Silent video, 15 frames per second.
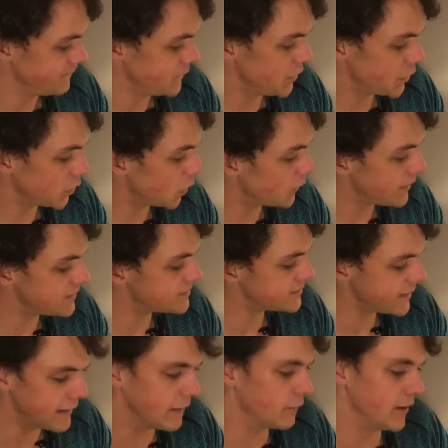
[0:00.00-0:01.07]
You could always
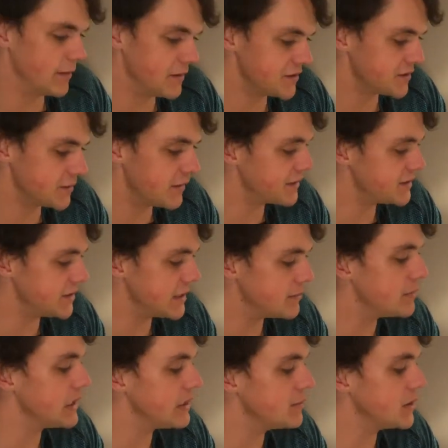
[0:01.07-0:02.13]
tell where Mr. Messy
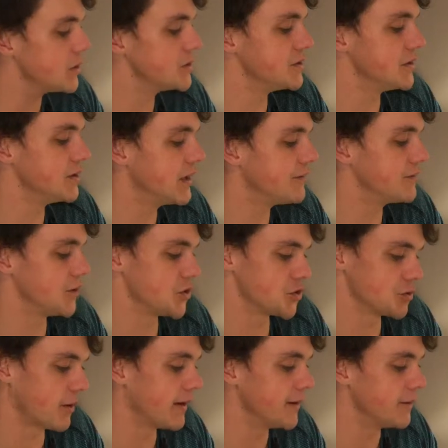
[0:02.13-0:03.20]
had been because he left a
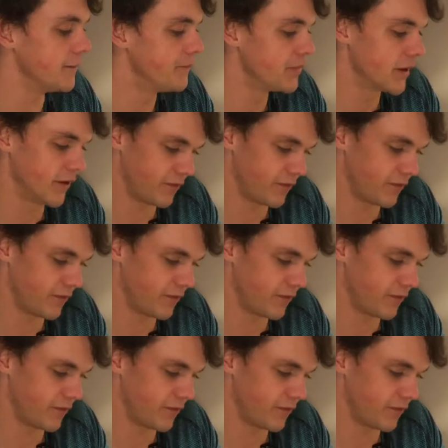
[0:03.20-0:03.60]
trail